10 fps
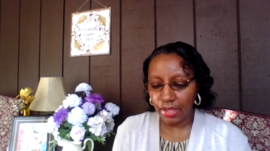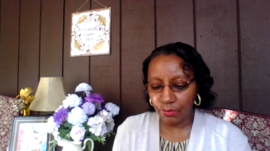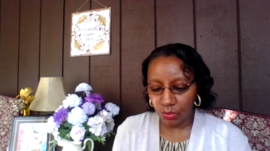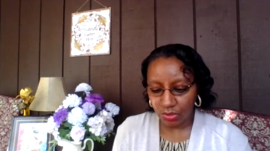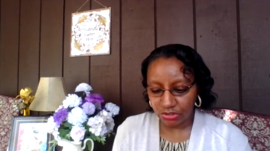
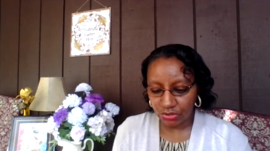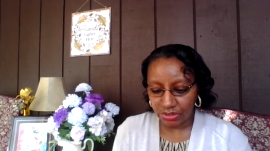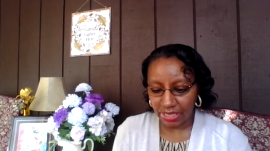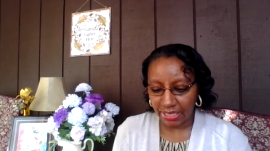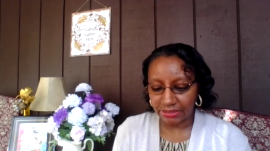And we want to
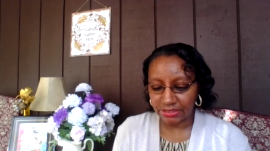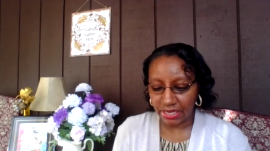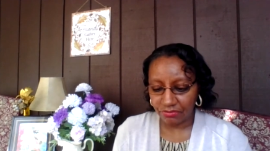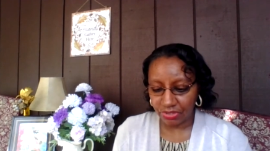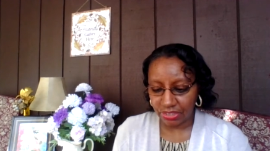acknowledge
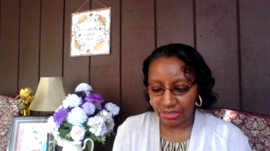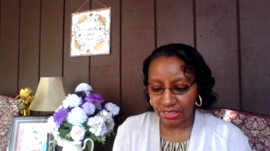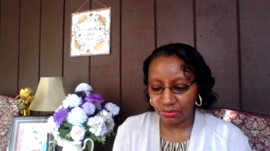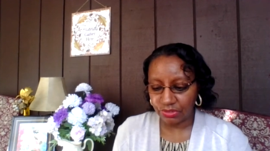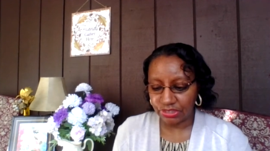every
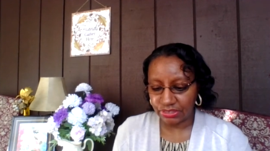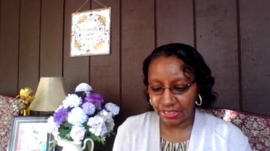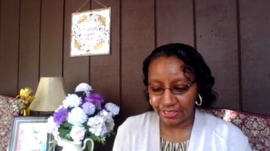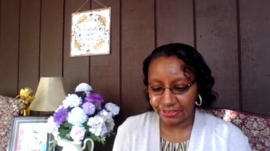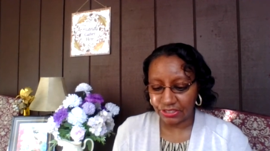good thing which is
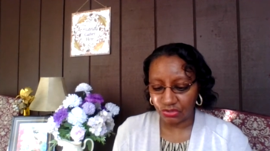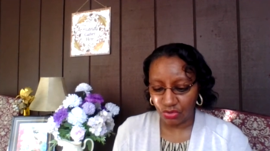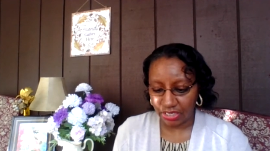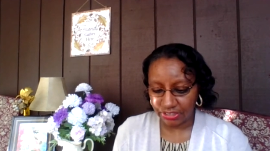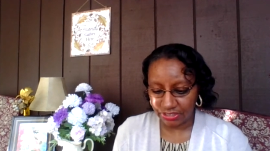in us in
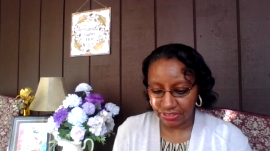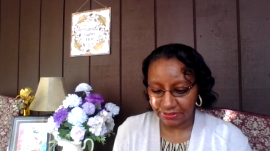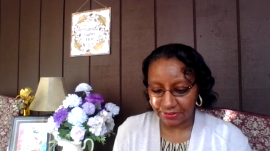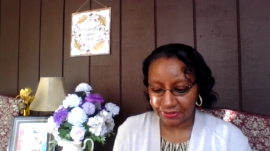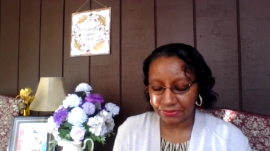Christ
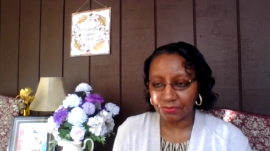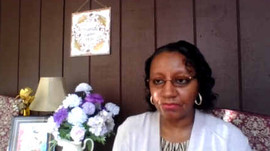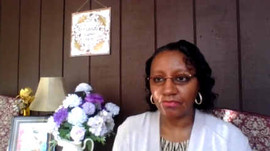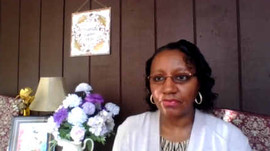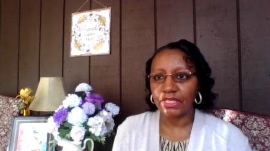Jesus.
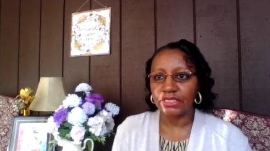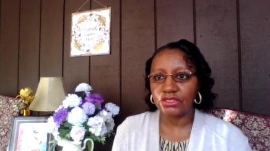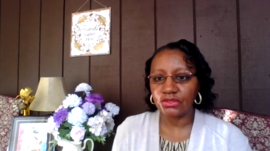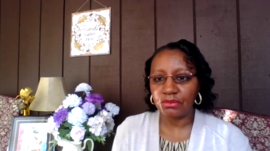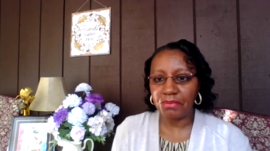
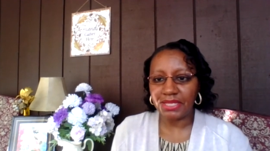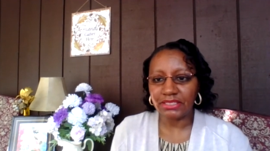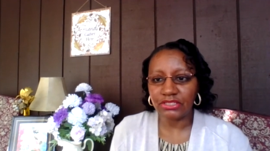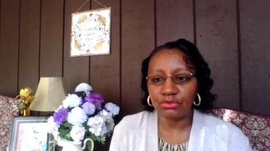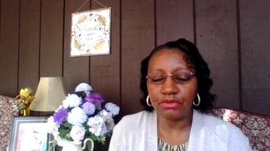So the
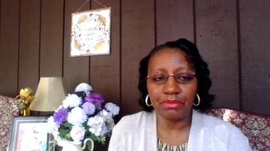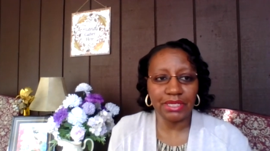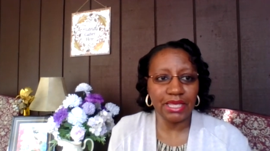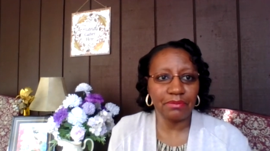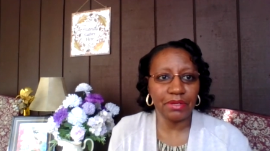message we've
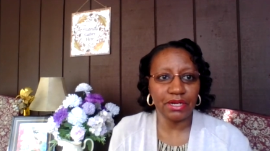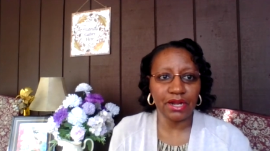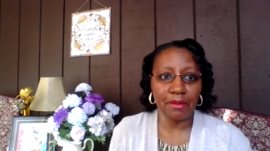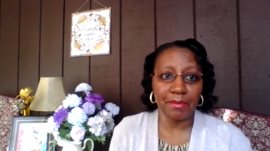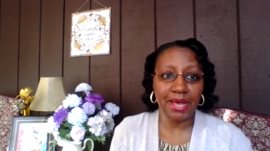been keeping
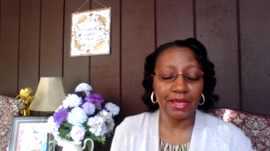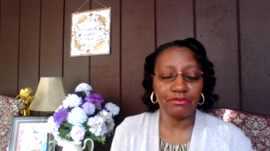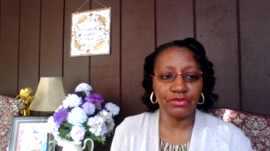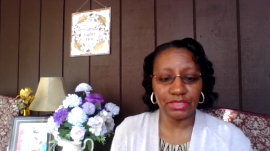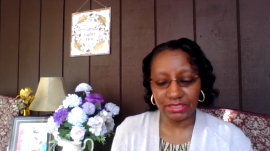in our
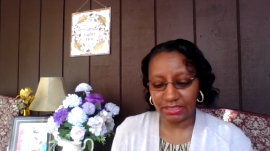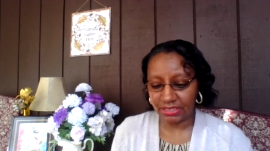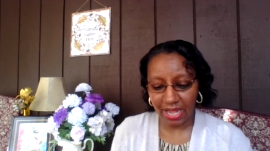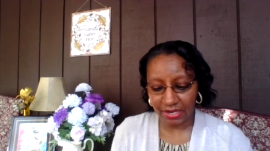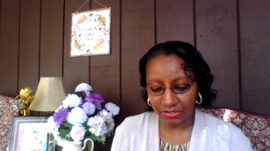mind for this
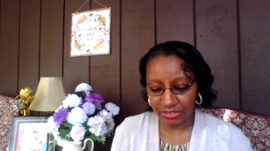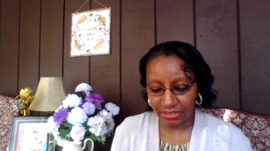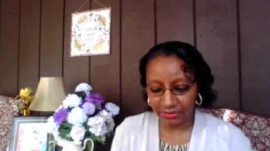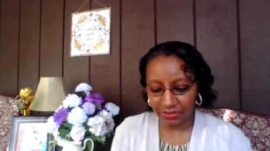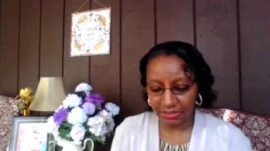entire
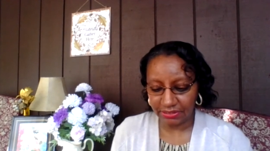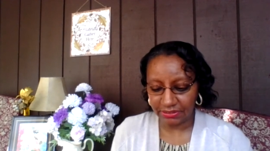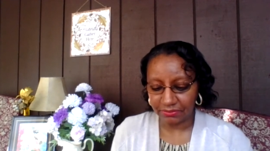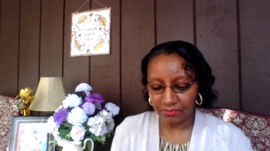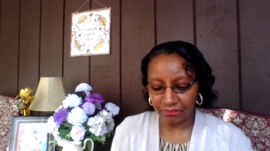
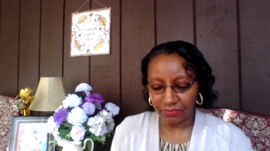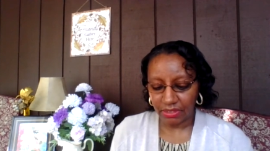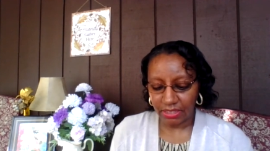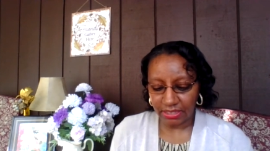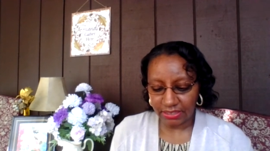series
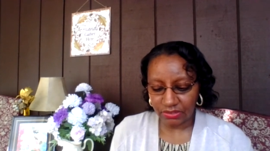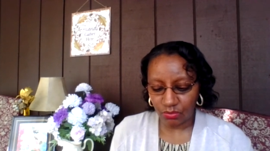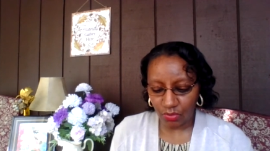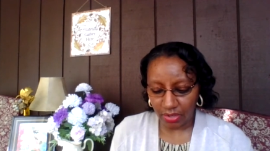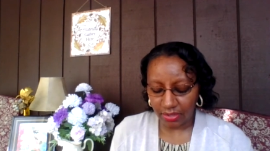is
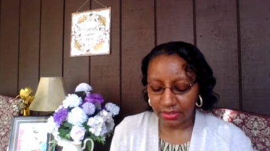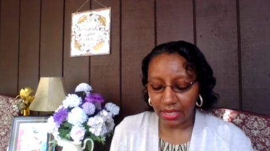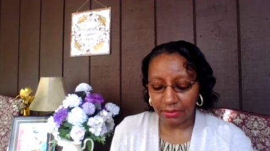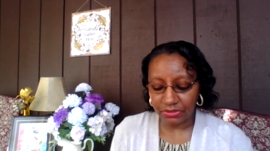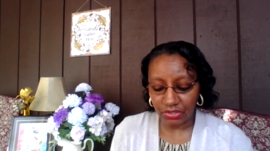what,
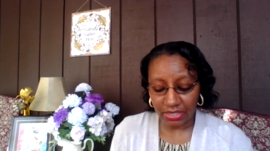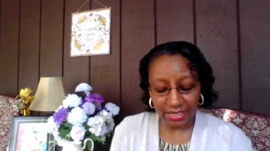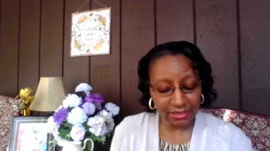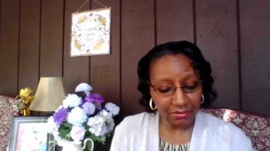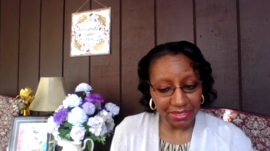I'm sorry,
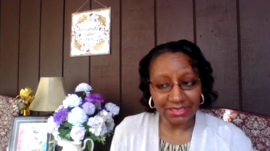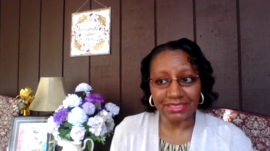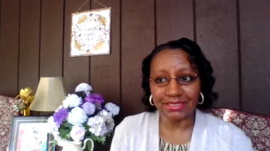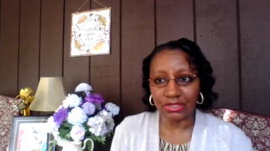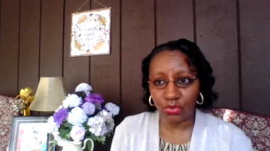not the
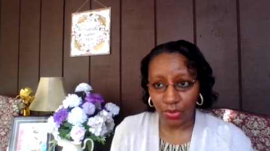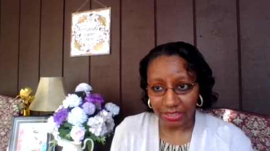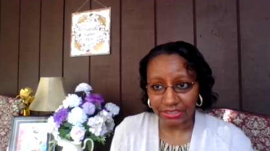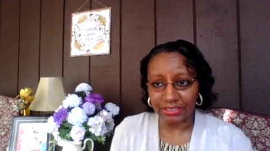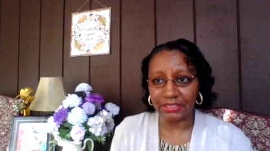message, the
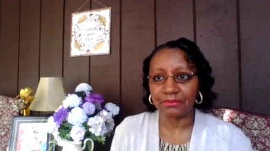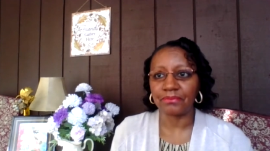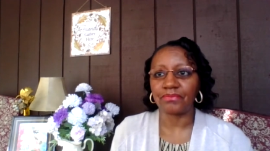question.